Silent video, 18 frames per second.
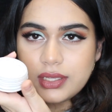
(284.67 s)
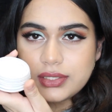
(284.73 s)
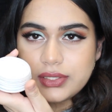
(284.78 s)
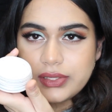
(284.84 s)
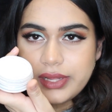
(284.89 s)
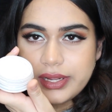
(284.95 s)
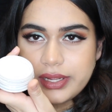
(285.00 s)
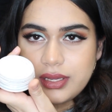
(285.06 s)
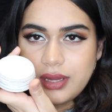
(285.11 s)
So
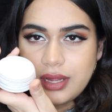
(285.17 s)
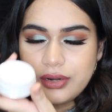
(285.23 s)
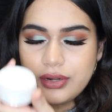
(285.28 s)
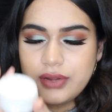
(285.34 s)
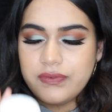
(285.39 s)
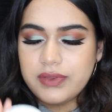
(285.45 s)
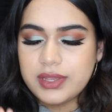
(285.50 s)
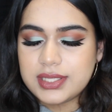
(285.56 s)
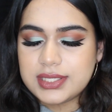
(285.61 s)
like, I don't
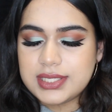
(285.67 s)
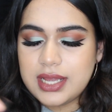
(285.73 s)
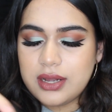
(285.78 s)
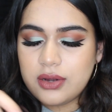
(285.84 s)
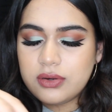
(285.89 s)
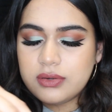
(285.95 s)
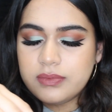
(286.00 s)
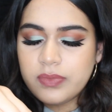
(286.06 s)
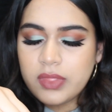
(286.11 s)
know if you can
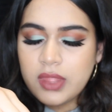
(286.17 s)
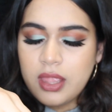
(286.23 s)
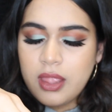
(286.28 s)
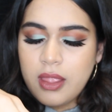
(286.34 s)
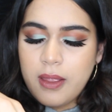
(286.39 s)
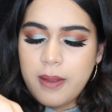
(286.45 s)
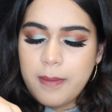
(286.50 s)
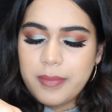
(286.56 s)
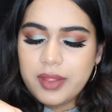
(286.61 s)
tell,
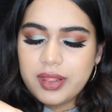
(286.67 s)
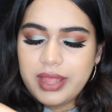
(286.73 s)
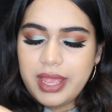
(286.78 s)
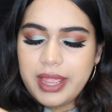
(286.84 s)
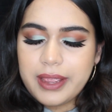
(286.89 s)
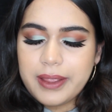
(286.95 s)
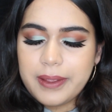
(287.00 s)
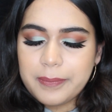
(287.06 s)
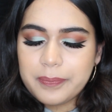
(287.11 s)
but
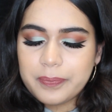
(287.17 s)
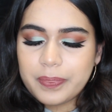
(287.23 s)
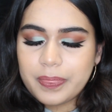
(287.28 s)
like